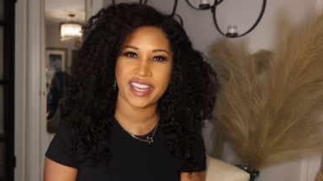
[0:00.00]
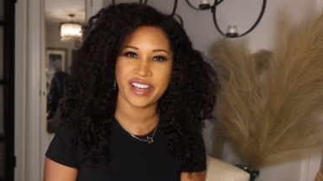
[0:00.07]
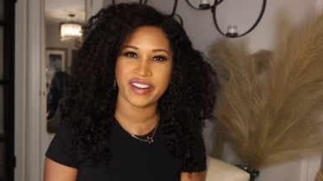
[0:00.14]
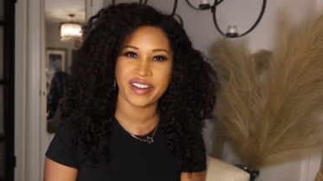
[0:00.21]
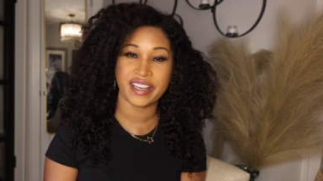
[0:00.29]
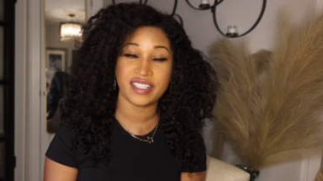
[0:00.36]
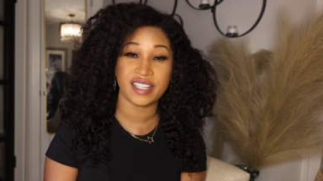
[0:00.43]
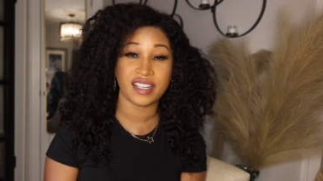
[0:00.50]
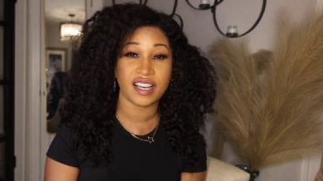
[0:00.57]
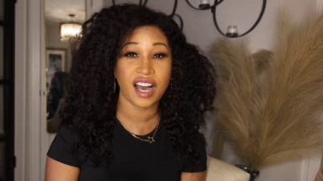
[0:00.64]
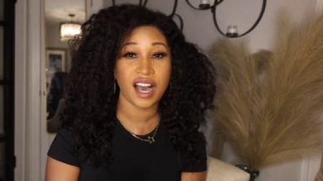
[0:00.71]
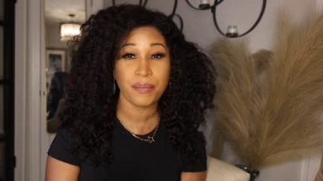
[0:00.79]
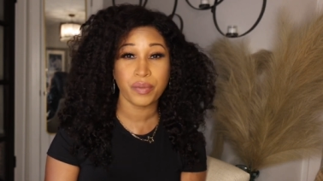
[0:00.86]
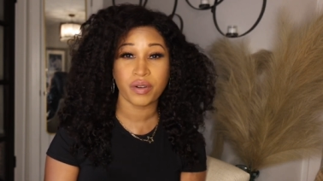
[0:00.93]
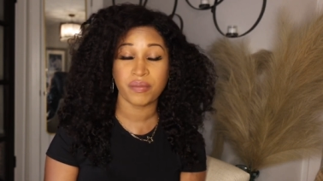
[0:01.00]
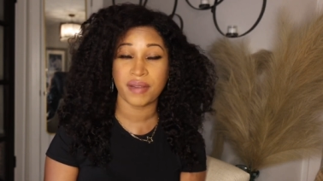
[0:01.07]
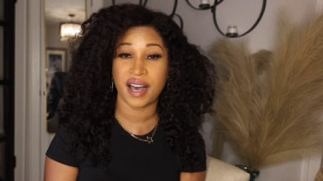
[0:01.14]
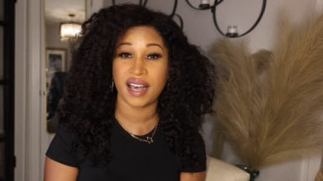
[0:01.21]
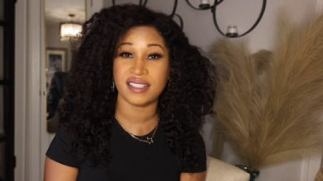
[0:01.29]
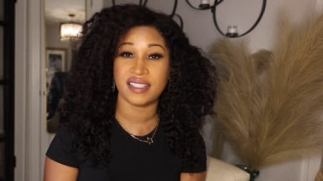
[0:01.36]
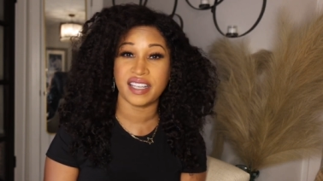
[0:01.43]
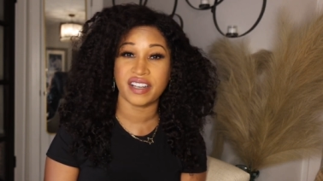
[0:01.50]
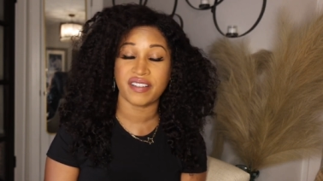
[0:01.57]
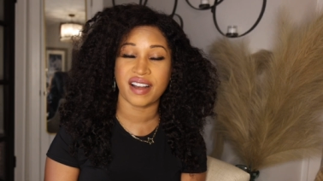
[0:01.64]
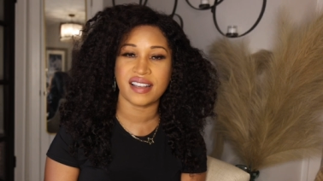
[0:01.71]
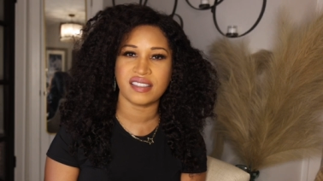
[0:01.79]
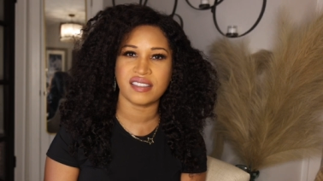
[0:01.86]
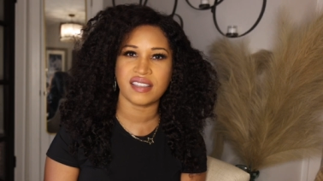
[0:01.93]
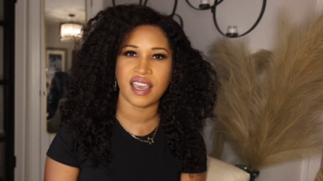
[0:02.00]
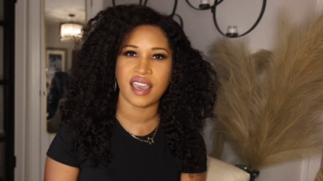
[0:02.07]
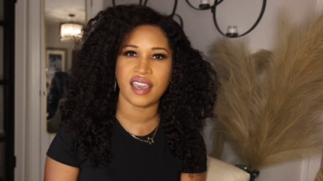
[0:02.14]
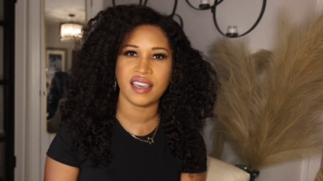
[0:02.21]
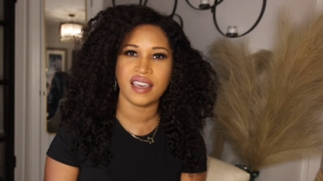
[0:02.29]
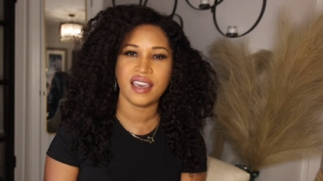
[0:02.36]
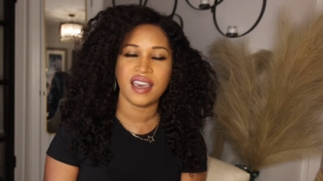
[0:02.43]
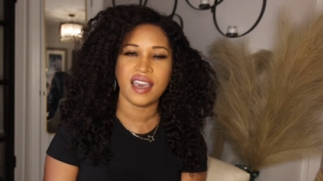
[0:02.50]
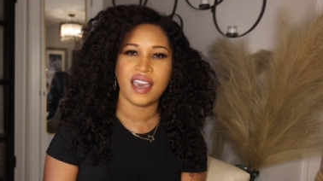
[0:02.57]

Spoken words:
areas and compromised, dare I say.